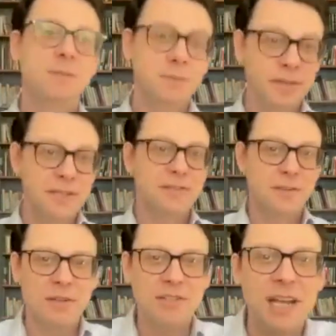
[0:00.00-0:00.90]
Really interesting
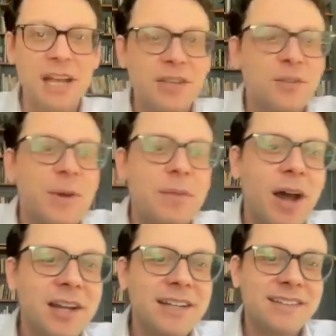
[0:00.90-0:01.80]
question. So
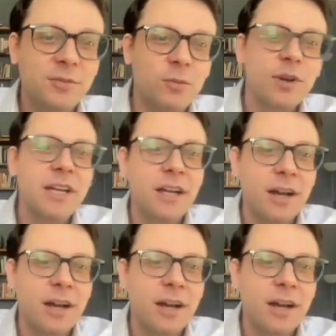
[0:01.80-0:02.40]
Maimonides is working